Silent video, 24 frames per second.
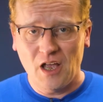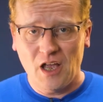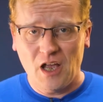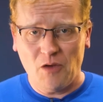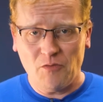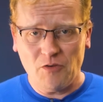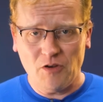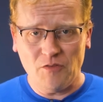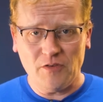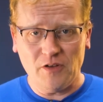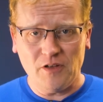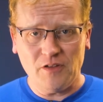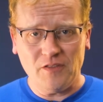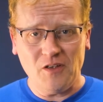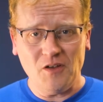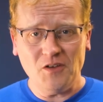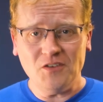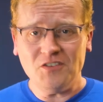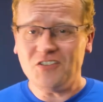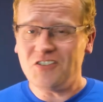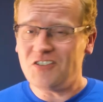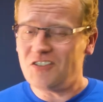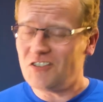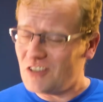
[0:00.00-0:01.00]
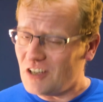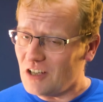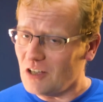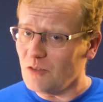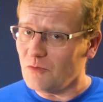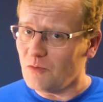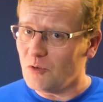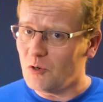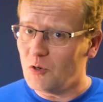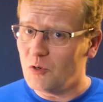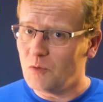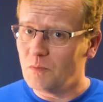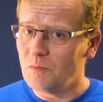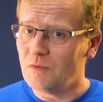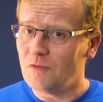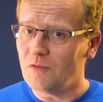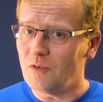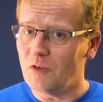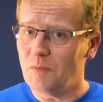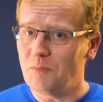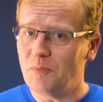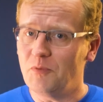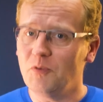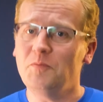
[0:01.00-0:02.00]
However, there's still room
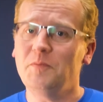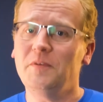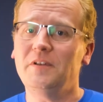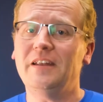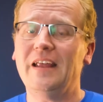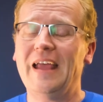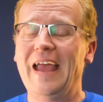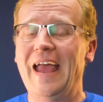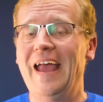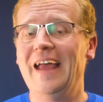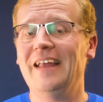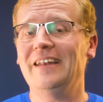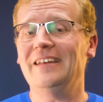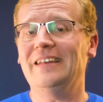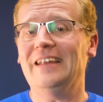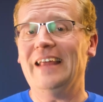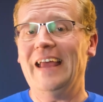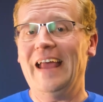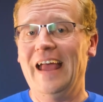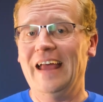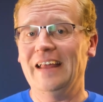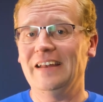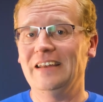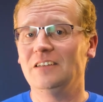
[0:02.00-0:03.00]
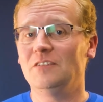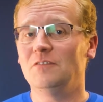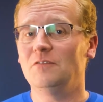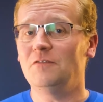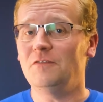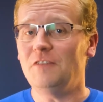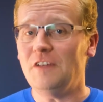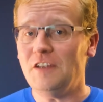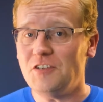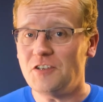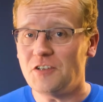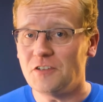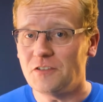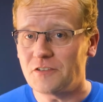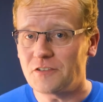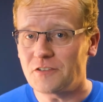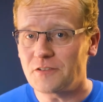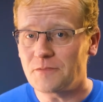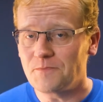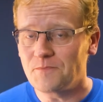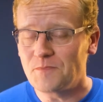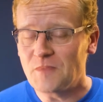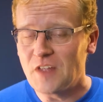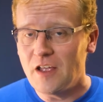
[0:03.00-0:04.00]
for improvement and adding
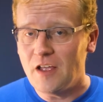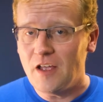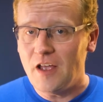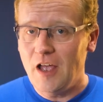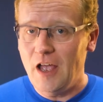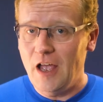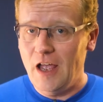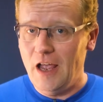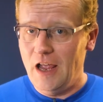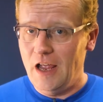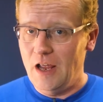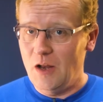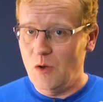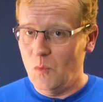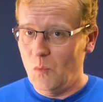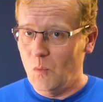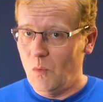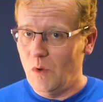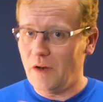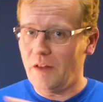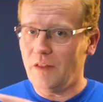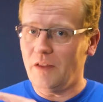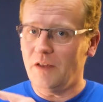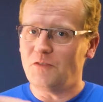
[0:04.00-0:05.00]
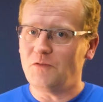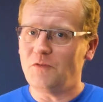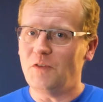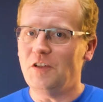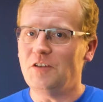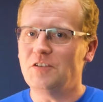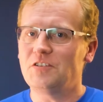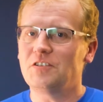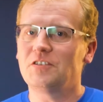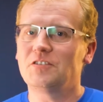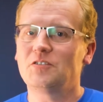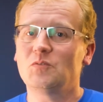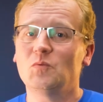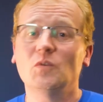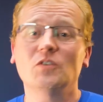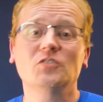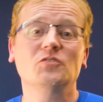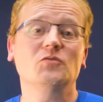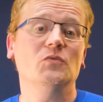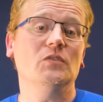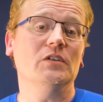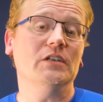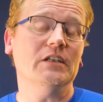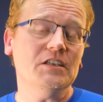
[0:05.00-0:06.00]
features. And one of those features
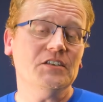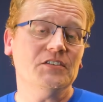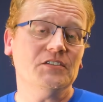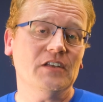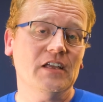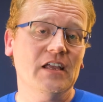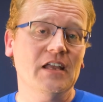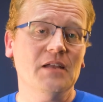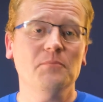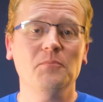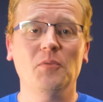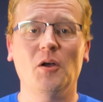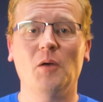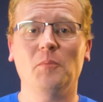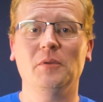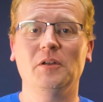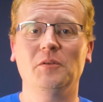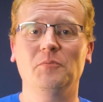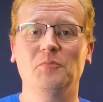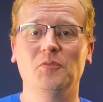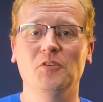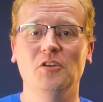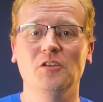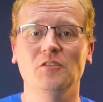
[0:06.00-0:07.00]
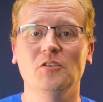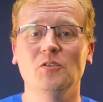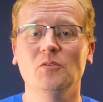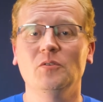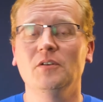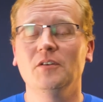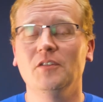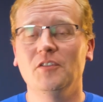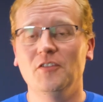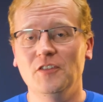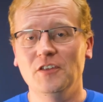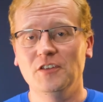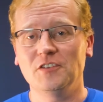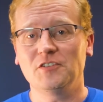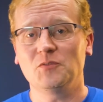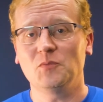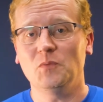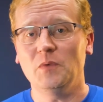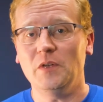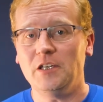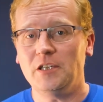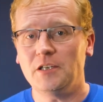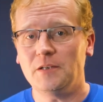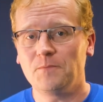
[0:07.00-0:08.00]
was released in public preview this
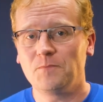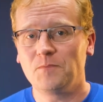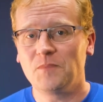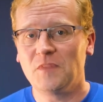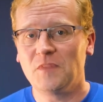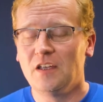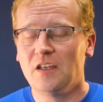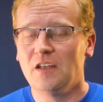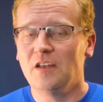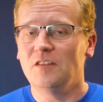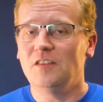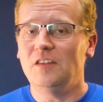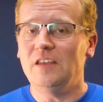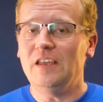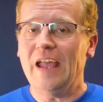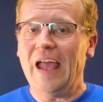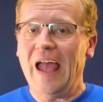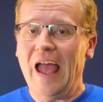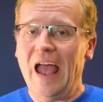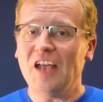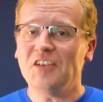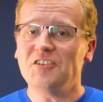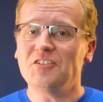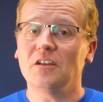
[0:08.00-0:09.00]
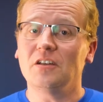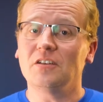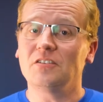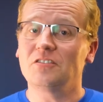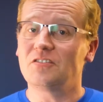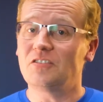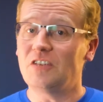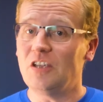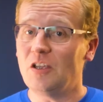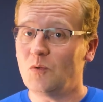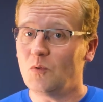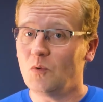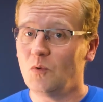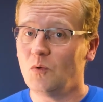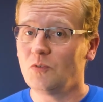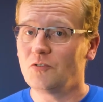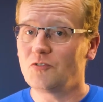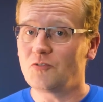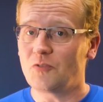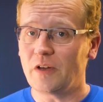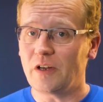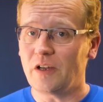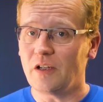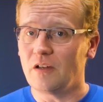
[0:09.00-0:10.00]
week. The Azure SQL
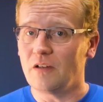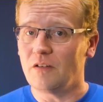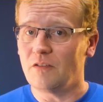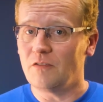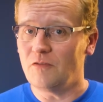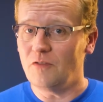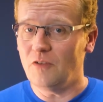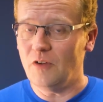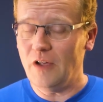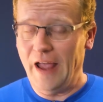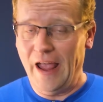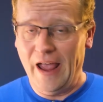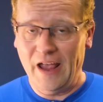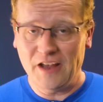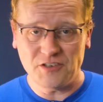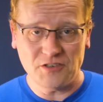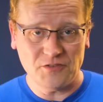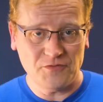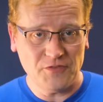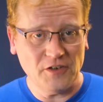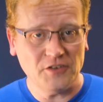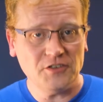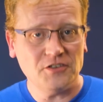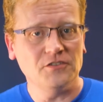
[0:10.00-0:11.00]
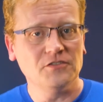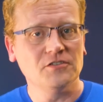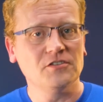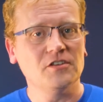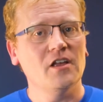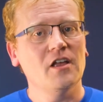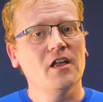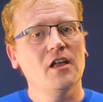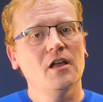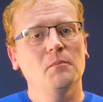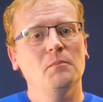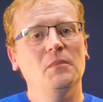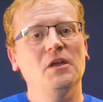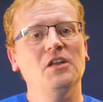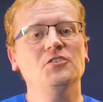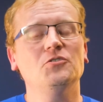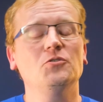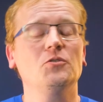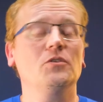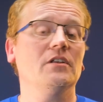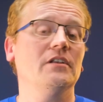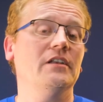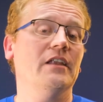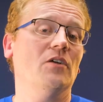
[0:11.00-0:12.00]
trigger for Azure Functions means
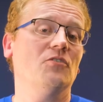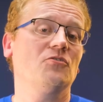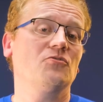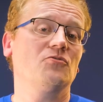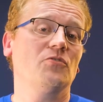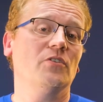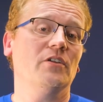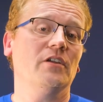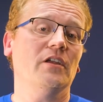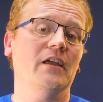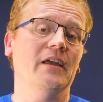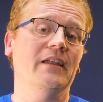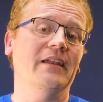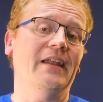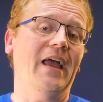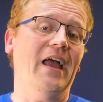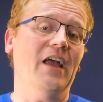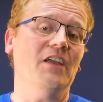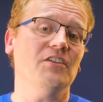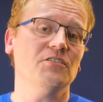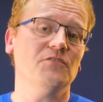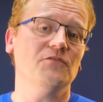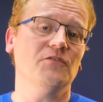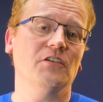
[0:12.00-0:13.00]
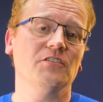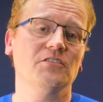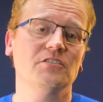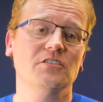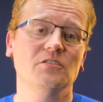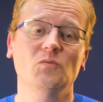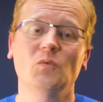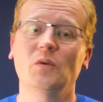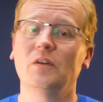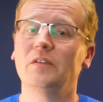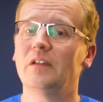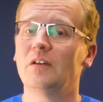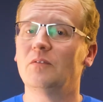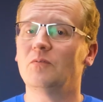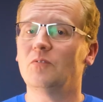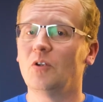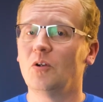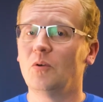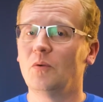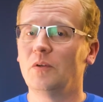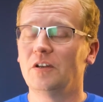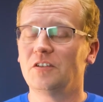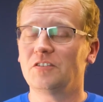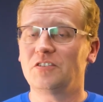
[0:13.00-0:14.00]
you can now trigger an Azure function when a
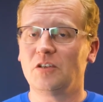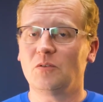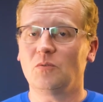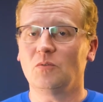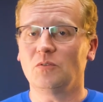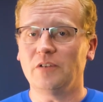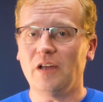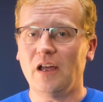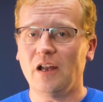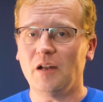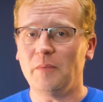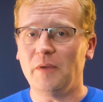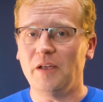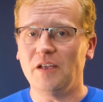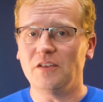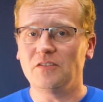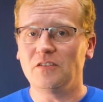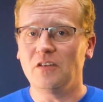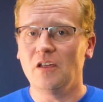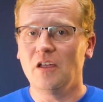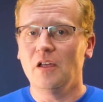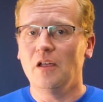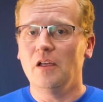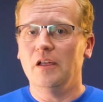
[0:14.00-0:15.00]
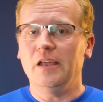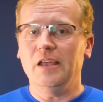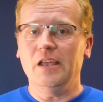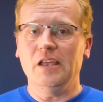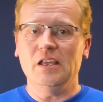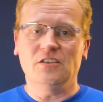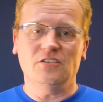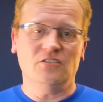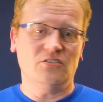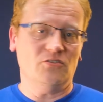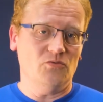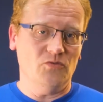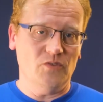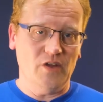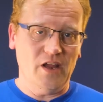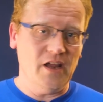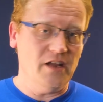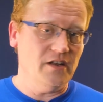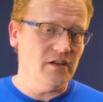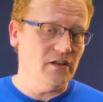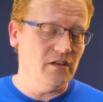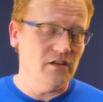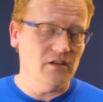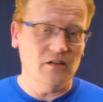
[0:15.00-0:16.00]
row in a SQL database is
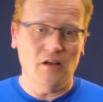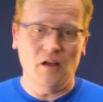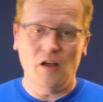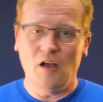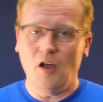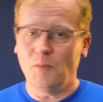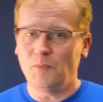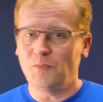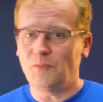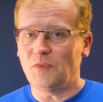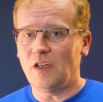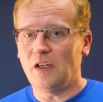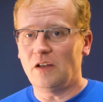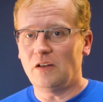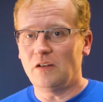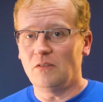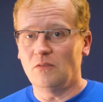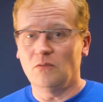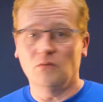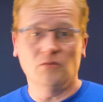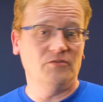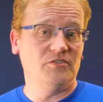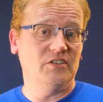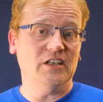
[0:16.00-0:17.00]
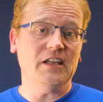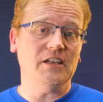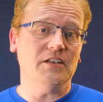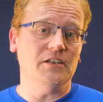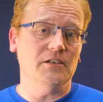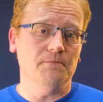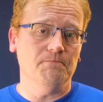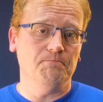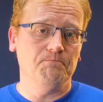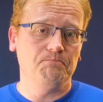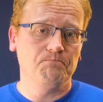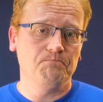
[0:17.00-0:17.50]
created, updated, or deleted.